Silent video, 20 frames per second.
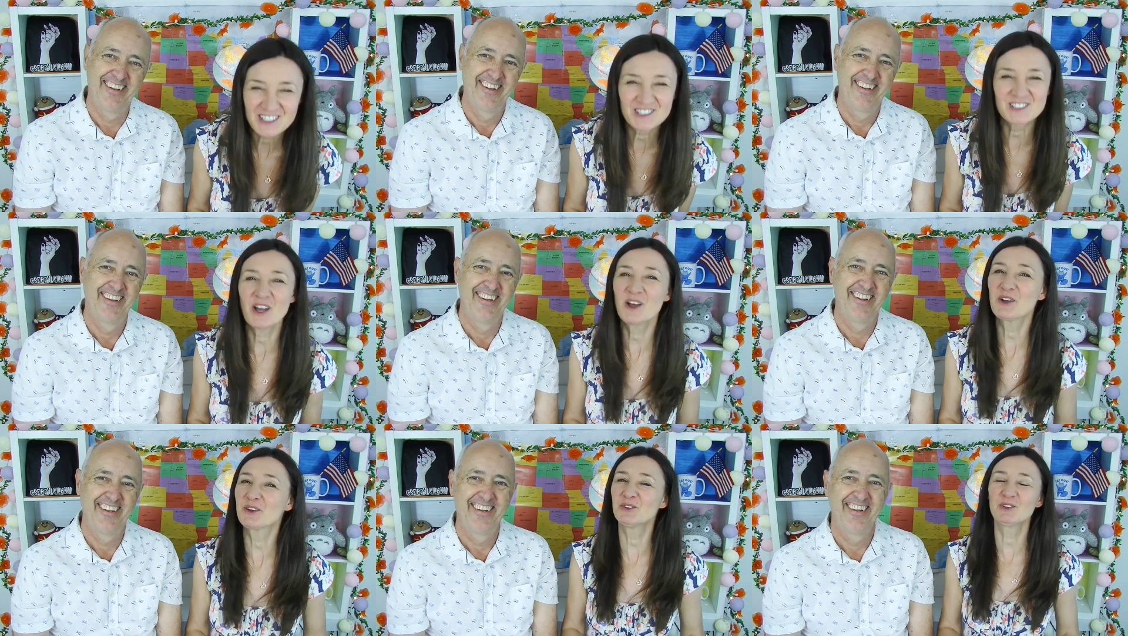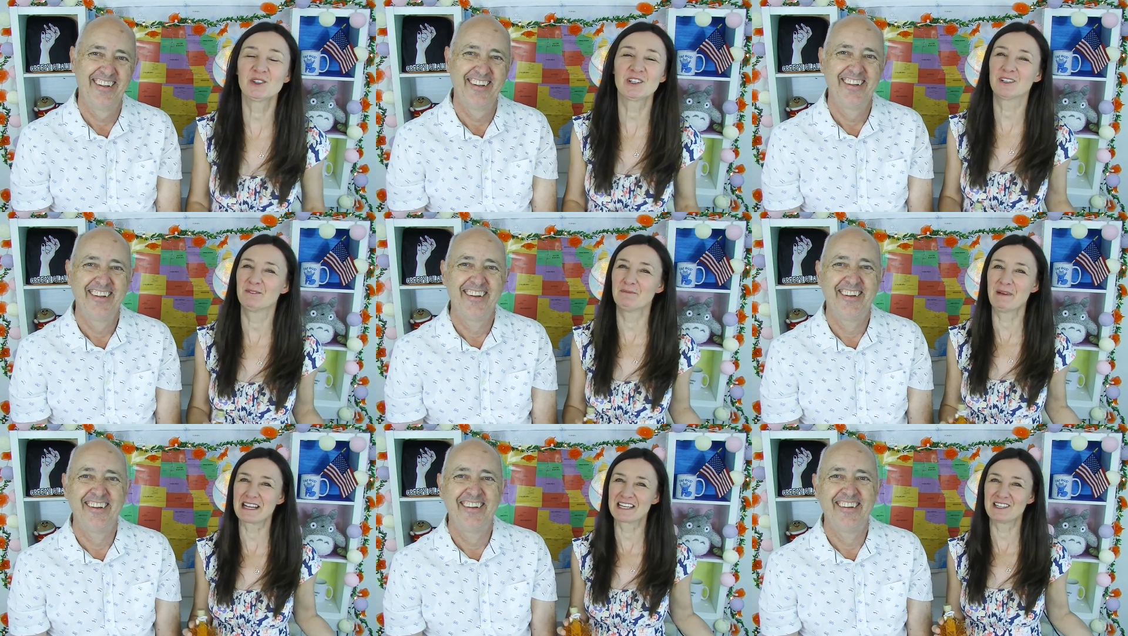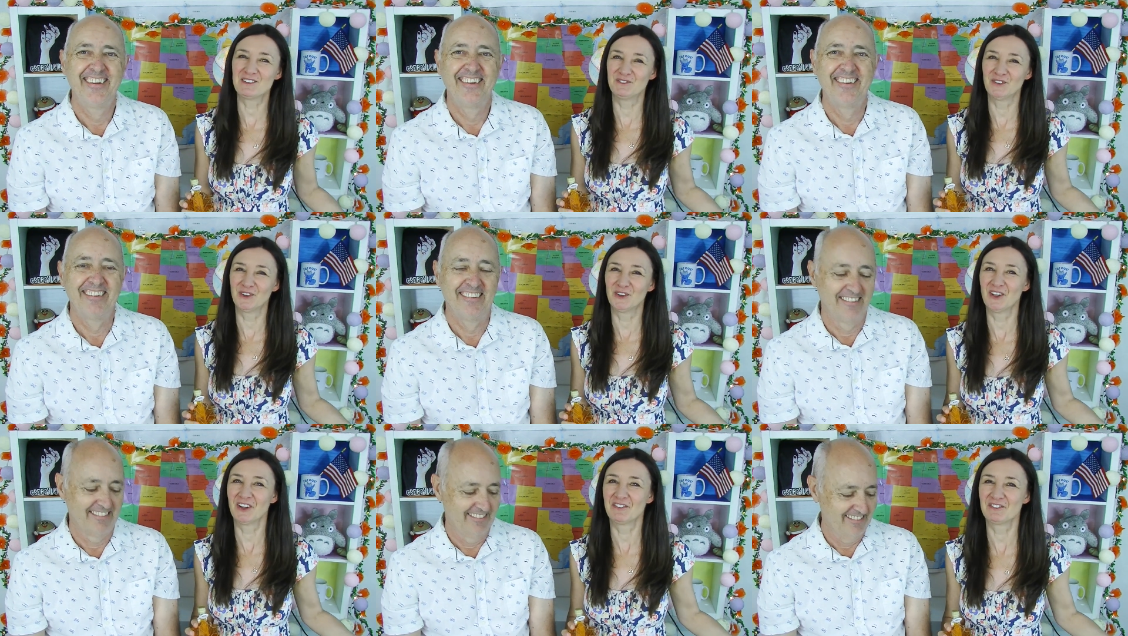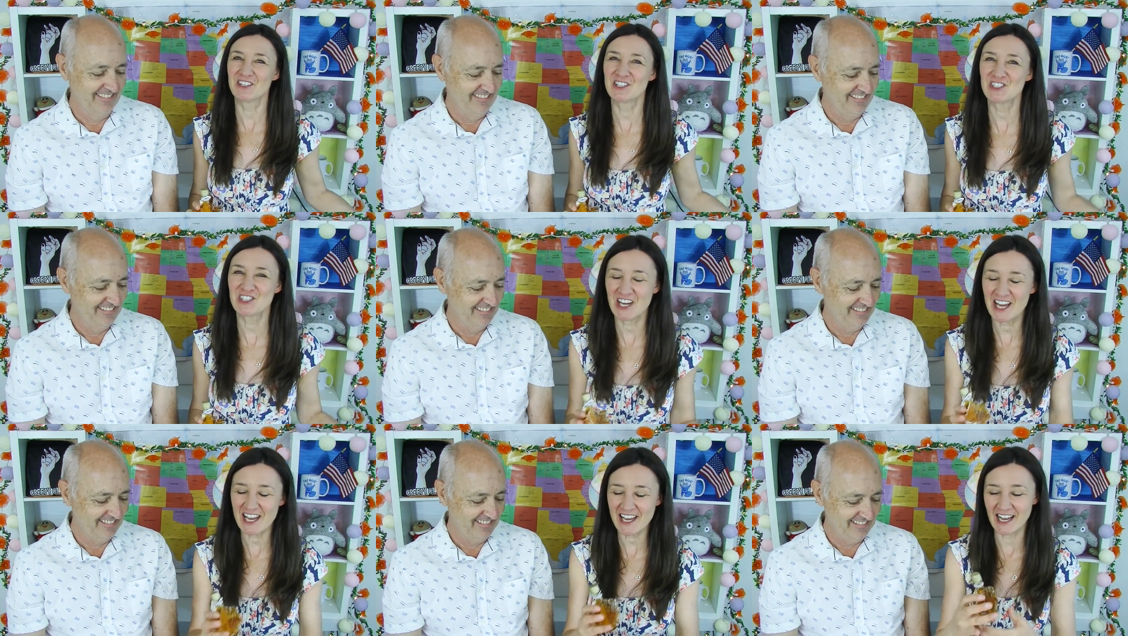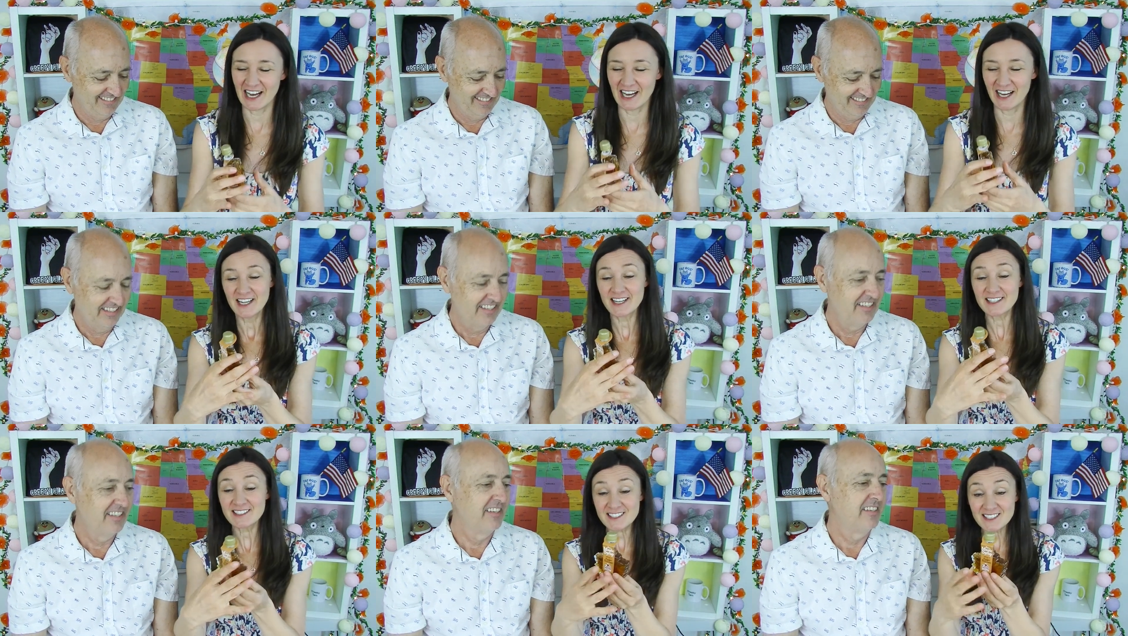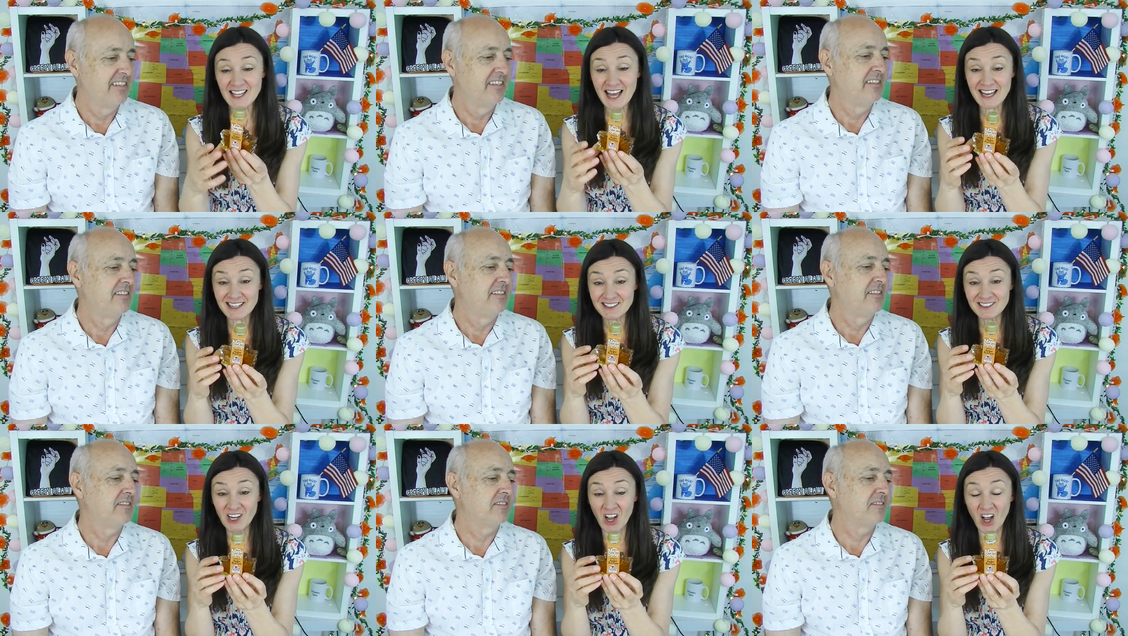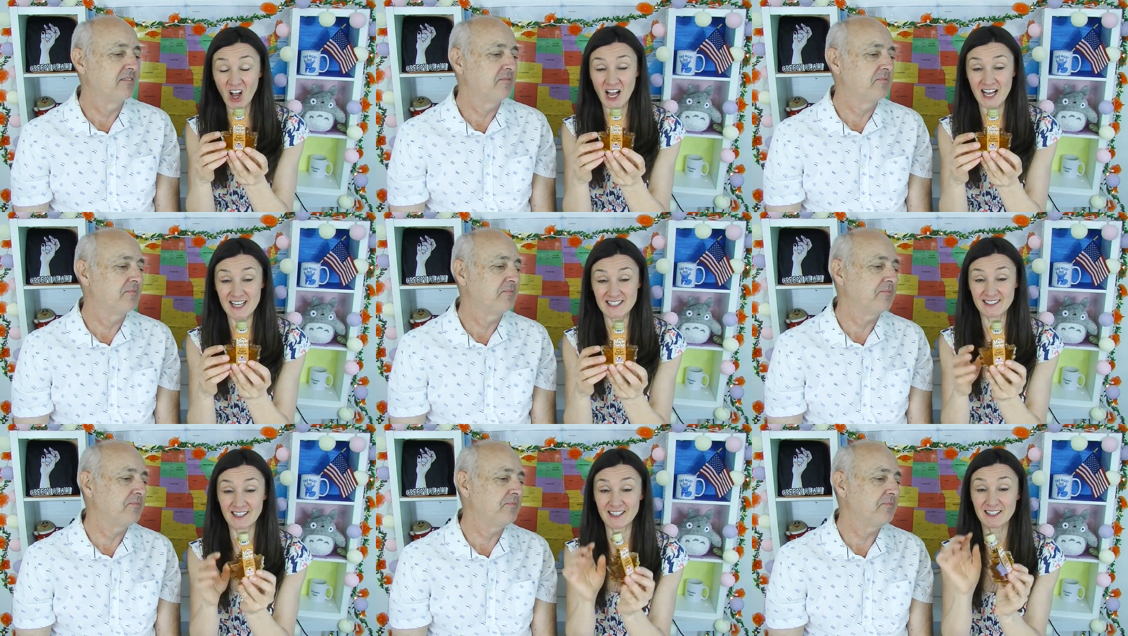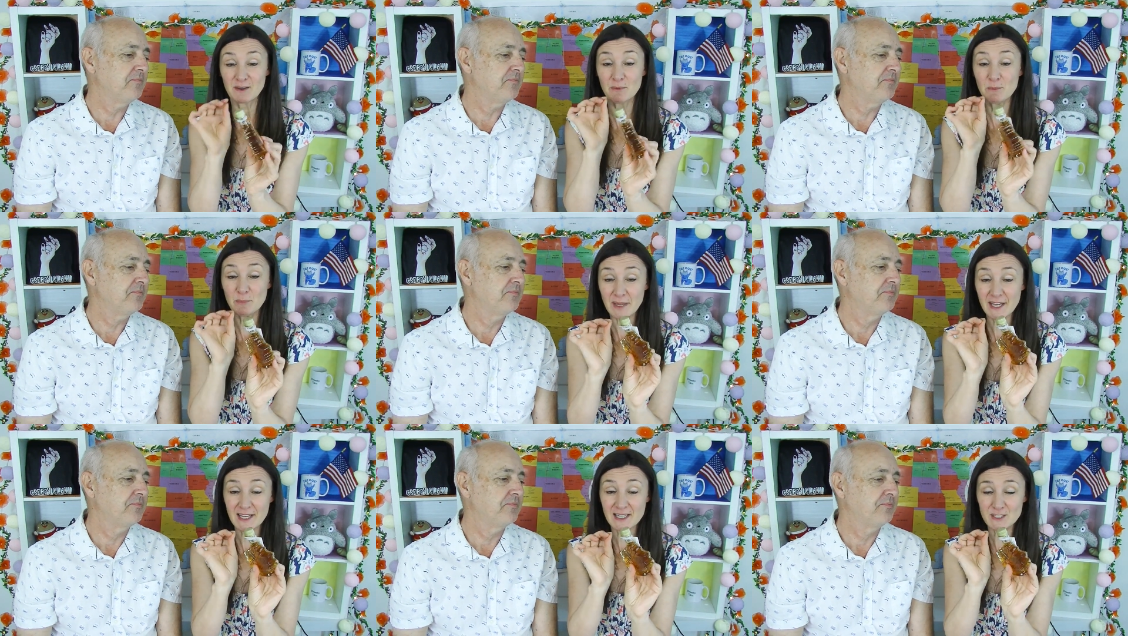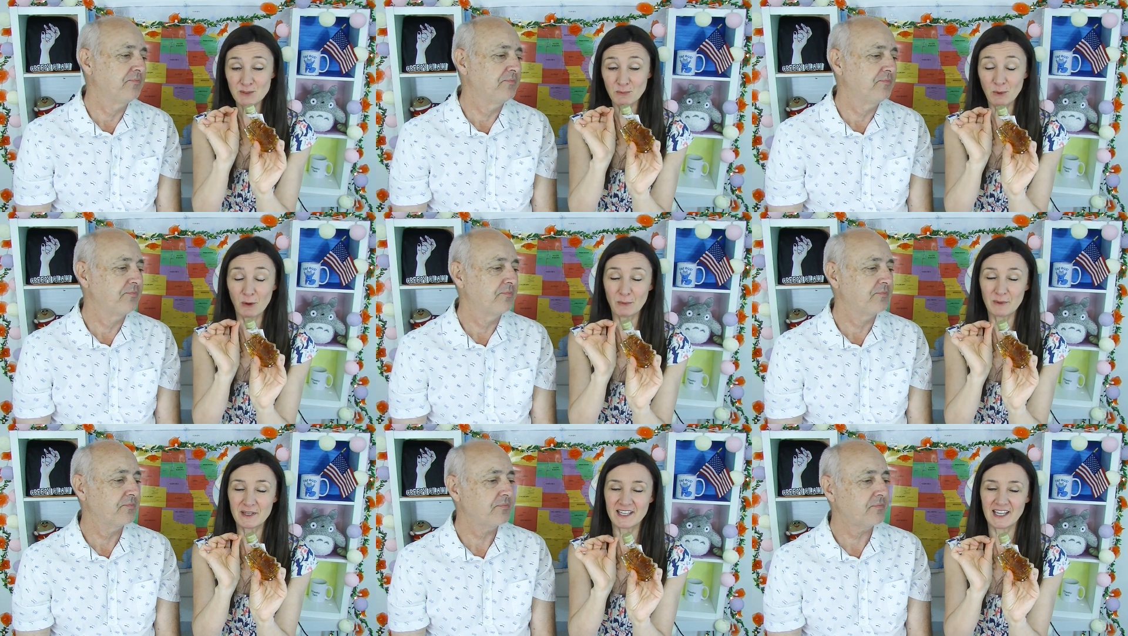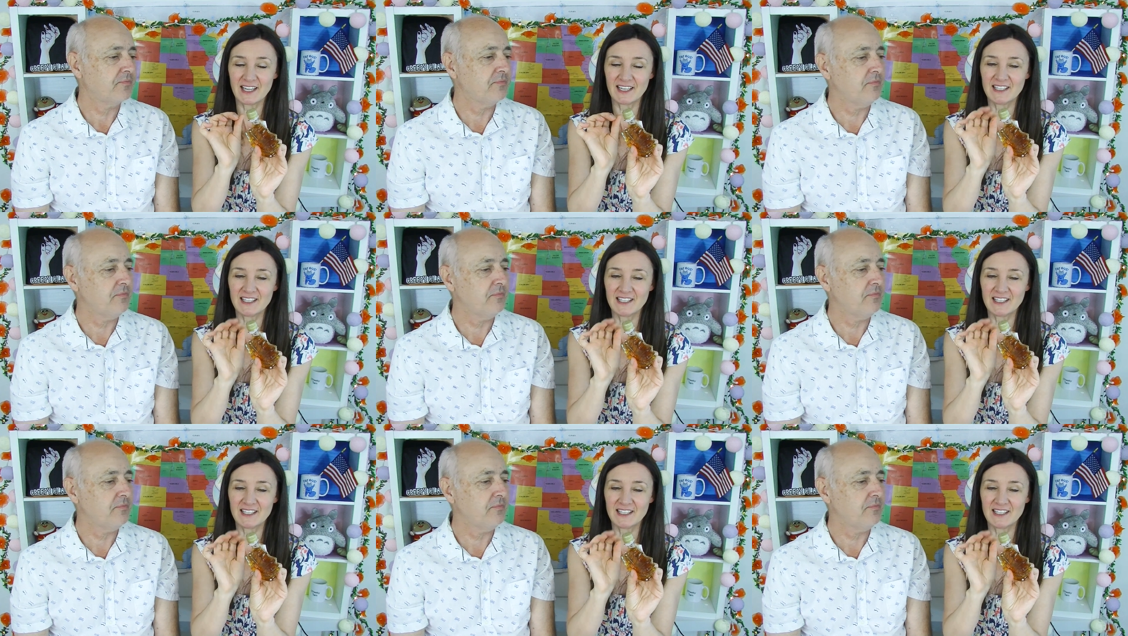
Speaker 1: so good it'll make you fall off your chair. It's that nice, like compared to what we get